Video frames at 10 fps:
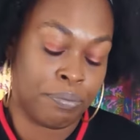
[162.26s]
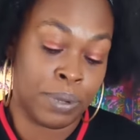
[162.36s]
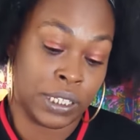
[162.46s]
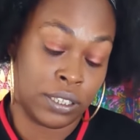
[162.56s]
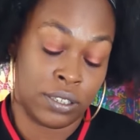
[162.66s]

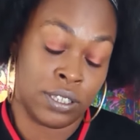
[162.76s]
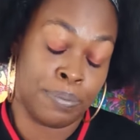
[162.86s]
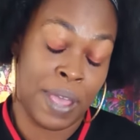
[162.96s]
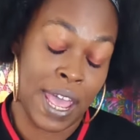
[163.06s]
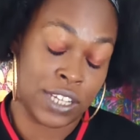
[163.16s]
But
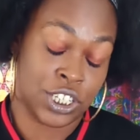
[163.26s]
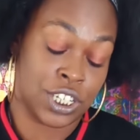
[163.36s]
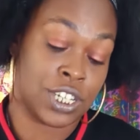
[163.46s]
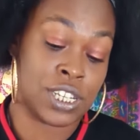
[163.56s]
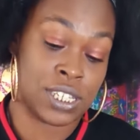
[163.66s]
the
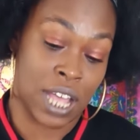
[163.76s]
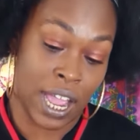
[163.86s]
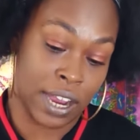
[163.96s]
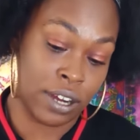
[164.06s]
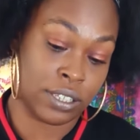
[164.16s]
passion, the
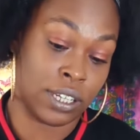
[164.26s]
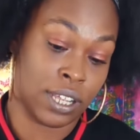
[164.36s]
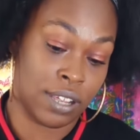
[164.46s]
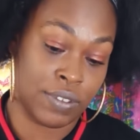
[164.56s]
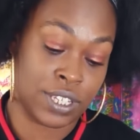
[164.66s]
desire, the
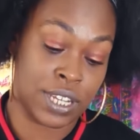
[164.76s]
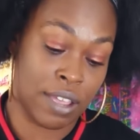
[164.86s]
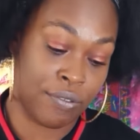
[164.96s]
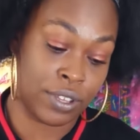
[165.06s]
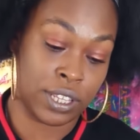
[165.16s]
love is
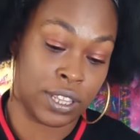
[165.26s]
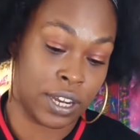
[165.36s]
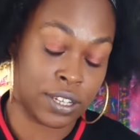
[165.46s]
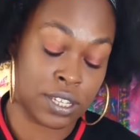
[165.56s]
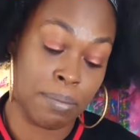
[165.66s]
definitely
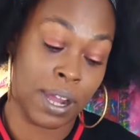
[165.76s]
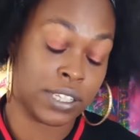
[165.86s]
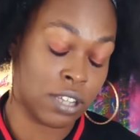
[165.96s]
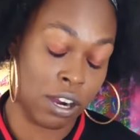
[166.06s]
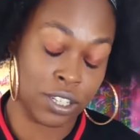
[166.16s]
there.
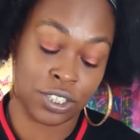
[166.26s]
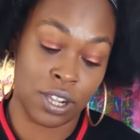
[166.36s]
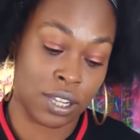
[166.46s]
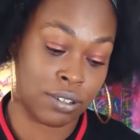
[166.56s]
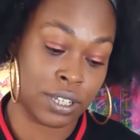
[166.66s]
Somebody's heart
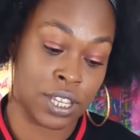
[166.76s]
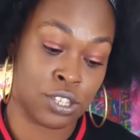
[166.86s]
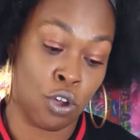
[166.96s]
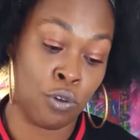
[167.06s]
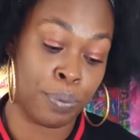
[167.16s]
chakra
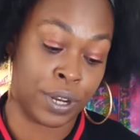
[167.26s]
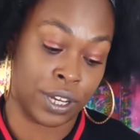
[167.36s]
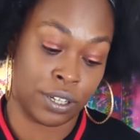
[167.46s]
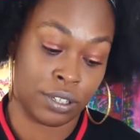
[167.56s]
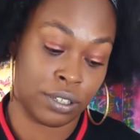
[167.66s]
is
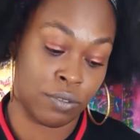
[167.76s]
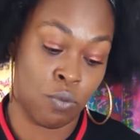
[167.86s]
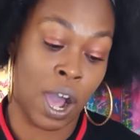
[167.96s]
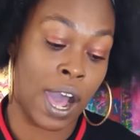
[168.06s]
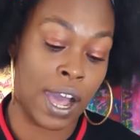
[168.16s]
opening
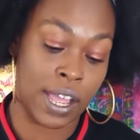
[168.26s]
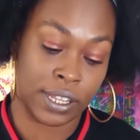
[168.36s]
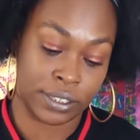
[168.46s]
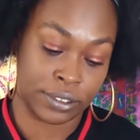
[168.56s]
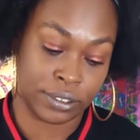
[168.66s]

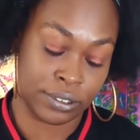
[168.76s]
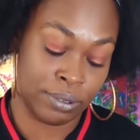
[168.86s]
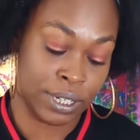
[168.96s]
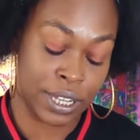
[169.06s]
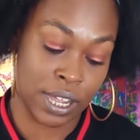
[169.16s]
wide
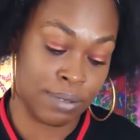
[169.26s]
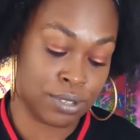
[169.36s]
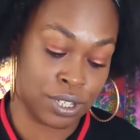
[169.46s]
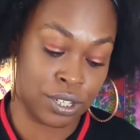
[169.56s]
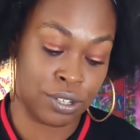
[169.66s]
when it comes
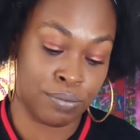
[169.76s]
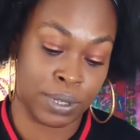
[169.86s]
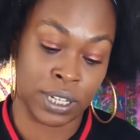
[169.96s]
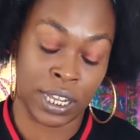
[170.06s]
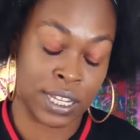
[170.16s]
to you.
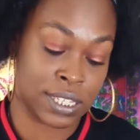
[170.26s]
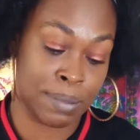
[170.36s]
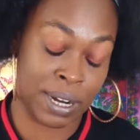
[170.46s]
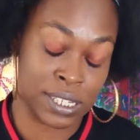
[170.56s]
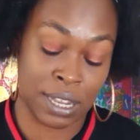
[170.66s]
But like I
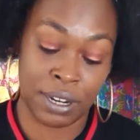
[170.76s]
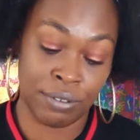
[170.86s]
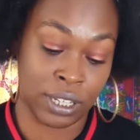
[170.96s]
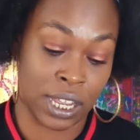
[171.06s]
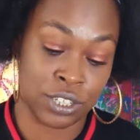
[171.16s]
said, by the time you
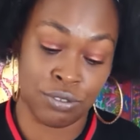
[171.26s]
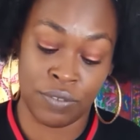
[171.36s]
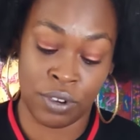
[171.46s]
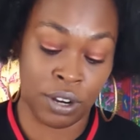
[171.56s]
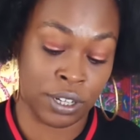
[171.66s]
realize you
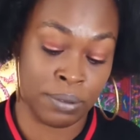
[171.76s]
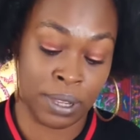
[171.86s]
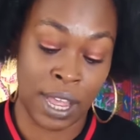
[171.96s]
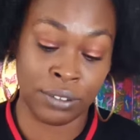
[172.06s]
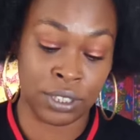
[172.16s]
have already
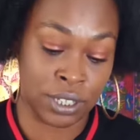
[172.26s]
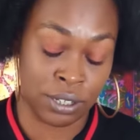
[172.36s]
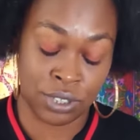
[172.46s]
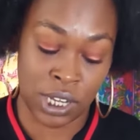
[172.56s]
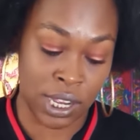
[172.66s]
out the
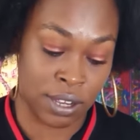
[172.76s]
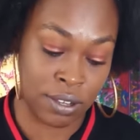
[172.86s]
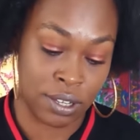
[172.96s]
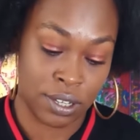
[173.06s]
door, child.